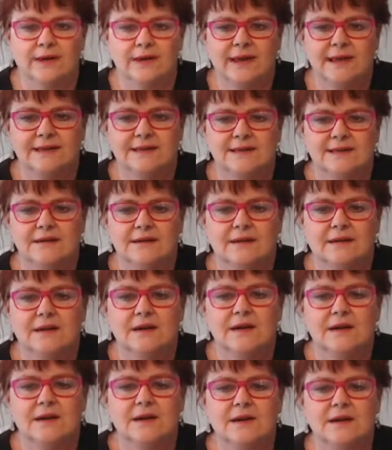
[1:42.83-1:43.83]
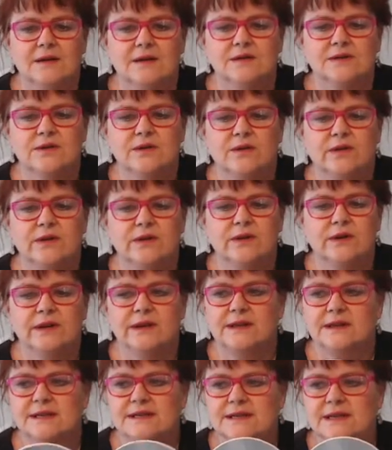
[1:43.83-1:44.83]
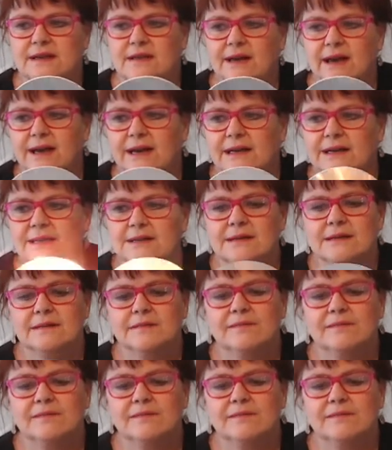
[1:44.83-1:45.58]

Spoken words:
less. So you can see that.